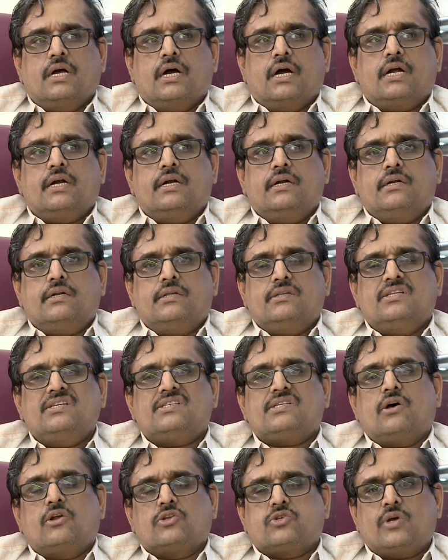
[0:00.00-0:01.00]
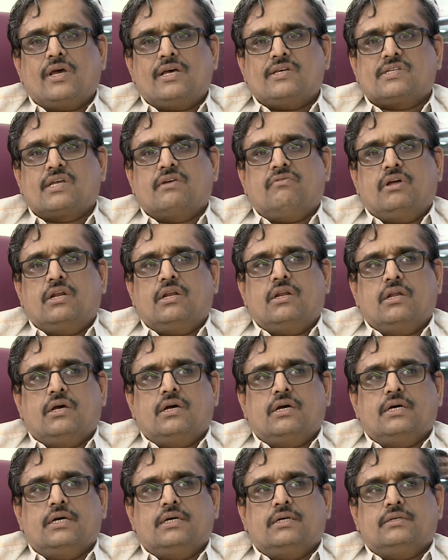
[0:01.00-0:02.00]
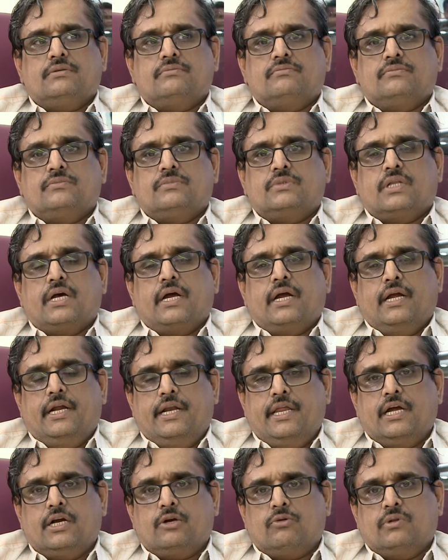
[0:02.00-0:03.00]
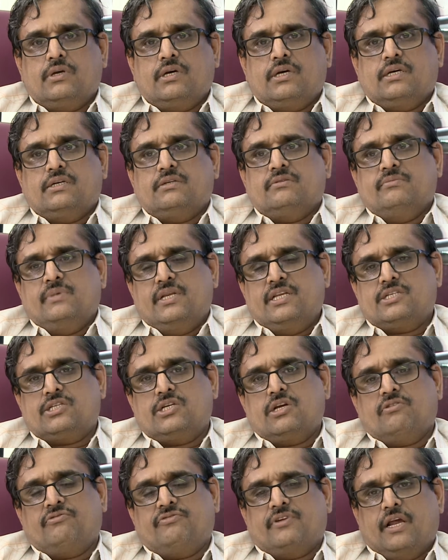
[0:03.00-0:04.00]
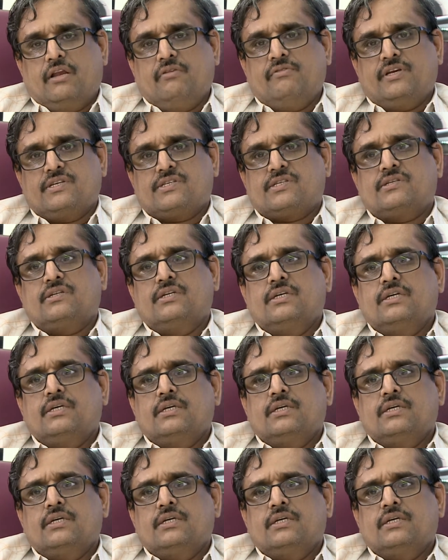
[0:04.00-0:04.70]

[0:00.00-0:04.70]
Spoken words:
And this also has given the idea to the Ministry of Railways